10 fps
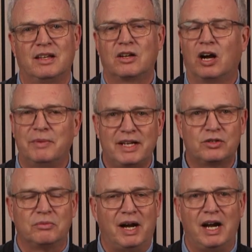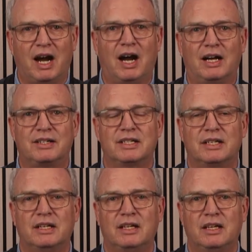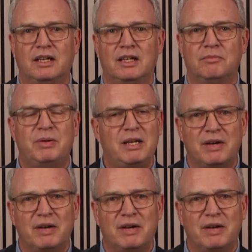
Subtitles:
Come into my heart. Be